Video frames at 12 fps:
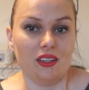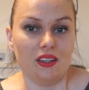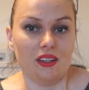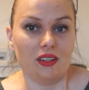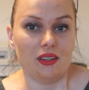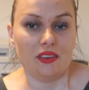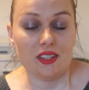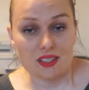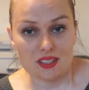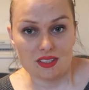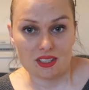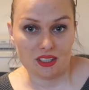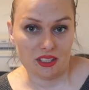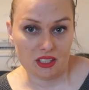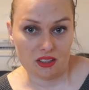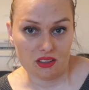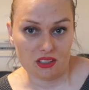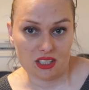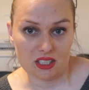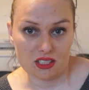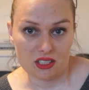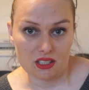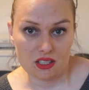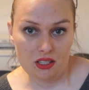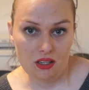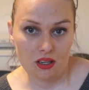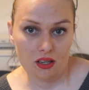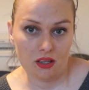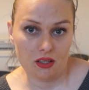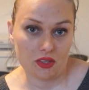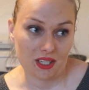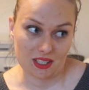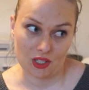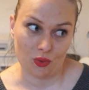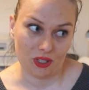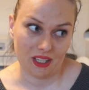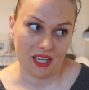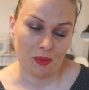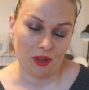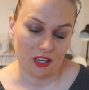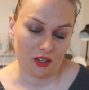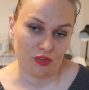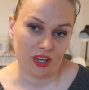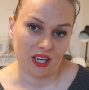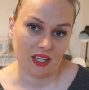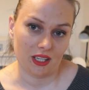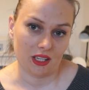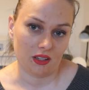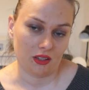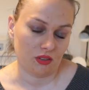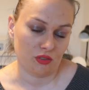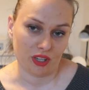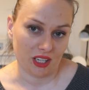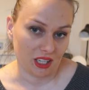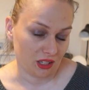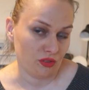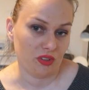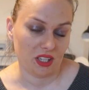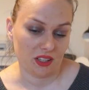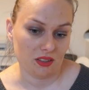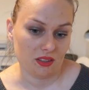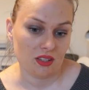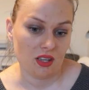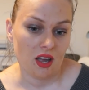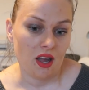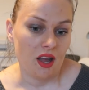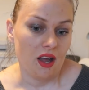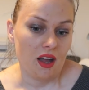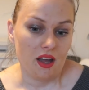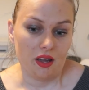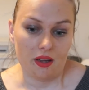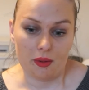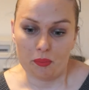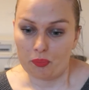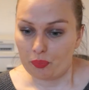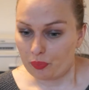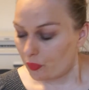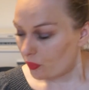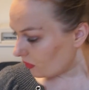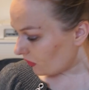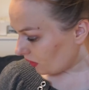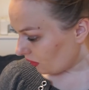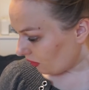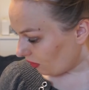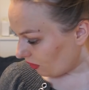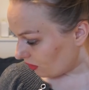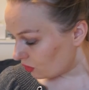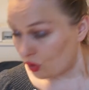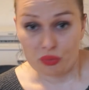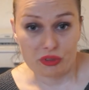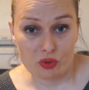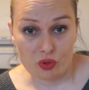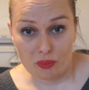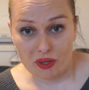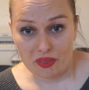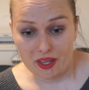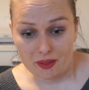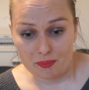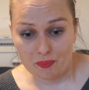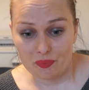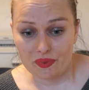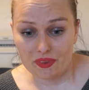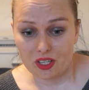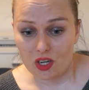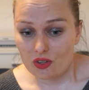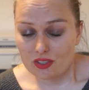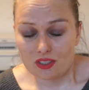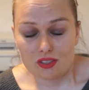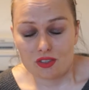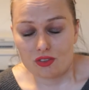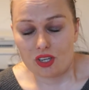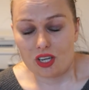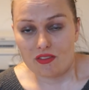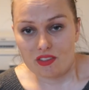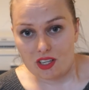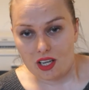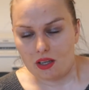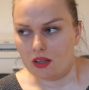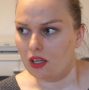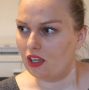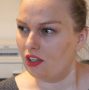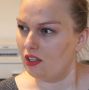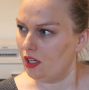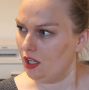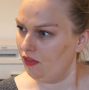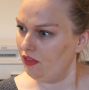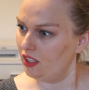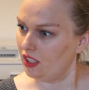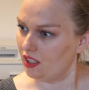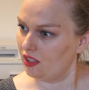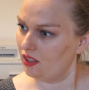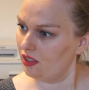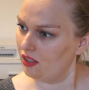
Uh, this is clinically tested. That's the only label I could find. I couldn't find anything else. Um, so I'm sorry about that. The cost is in, MD. Eh,